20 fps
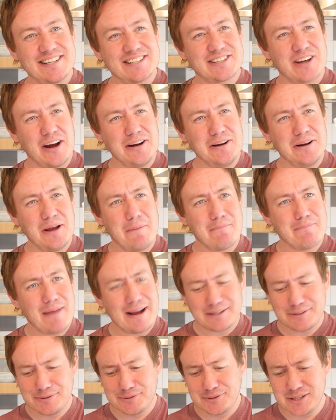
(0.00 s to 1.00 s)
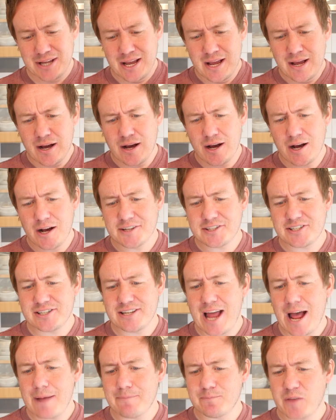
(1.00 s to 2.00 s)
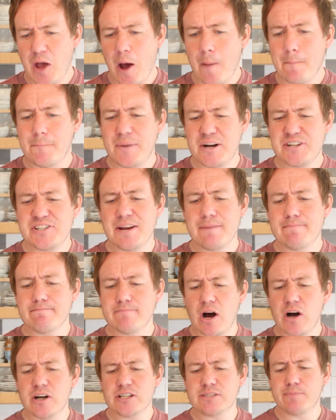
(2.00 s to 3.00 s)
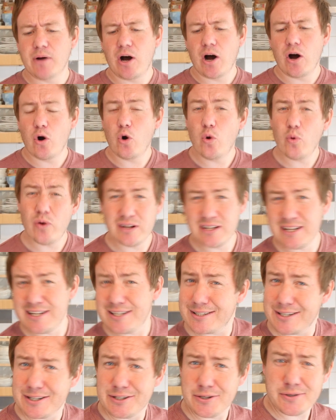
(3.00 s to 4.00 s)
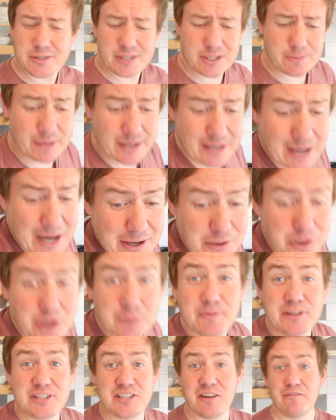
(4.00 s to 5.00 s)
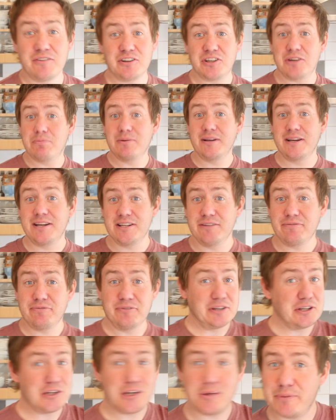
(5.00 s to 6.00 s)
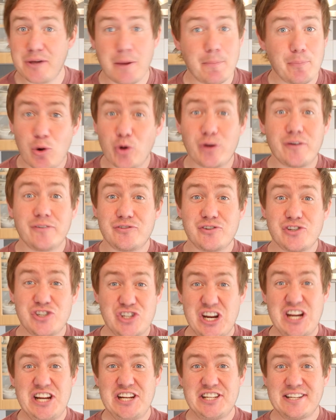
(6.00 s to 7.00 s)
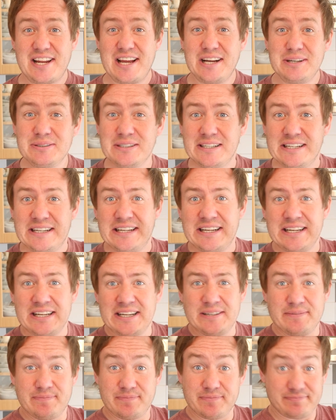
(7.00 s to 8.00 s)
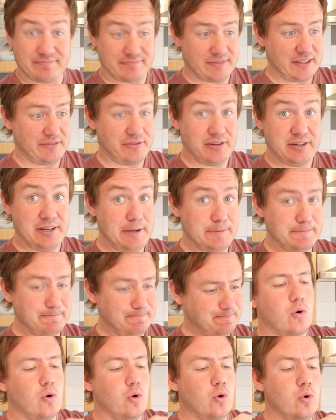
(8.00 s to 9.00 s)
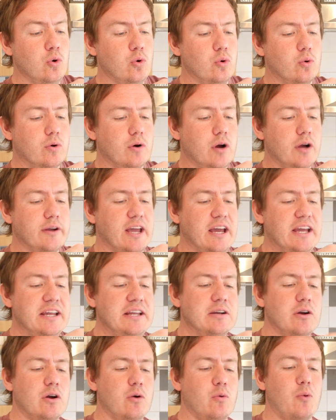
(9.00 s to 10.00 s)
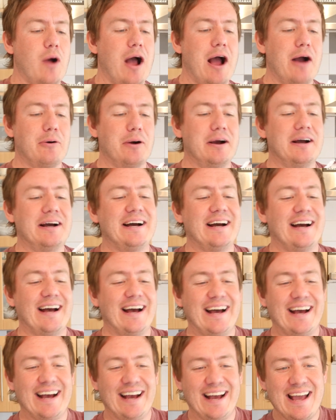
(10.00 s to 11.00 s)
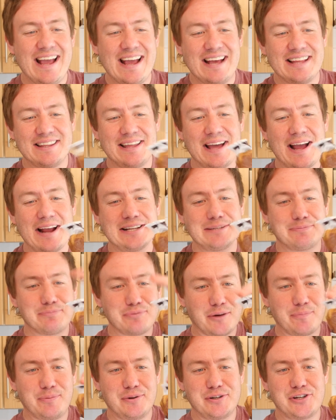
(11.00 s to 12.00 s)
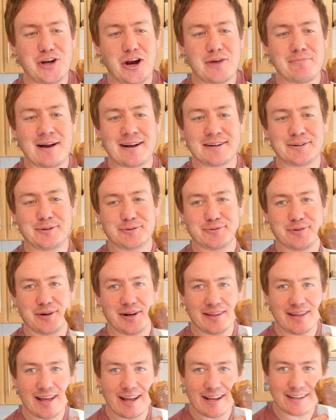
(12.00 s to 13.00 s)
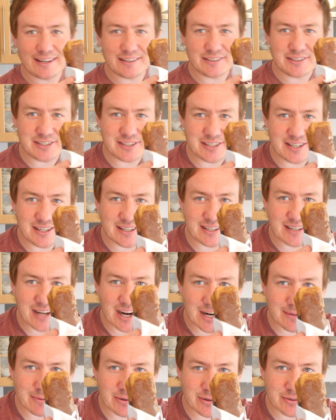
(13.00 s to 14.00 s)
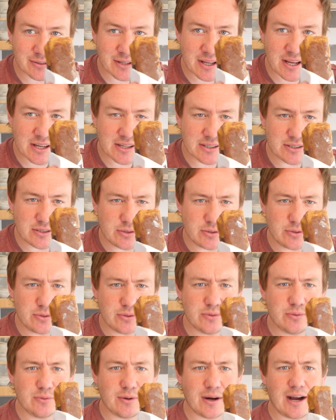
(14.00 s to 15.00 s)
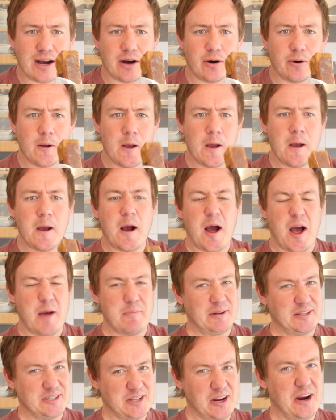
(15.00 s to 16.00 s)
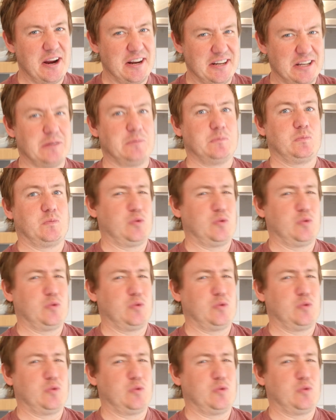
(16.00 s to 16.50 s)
It's kind of like mangled. Uh, Slam, a budget Mars bar, or at least it used to be. It could be something completely different. It could be a block of cheese now. Let's find out. Oh, okay. Wow. that is proper Joe Mangled right there. Can you see the caramel on there? Oh, wow. I'm excited.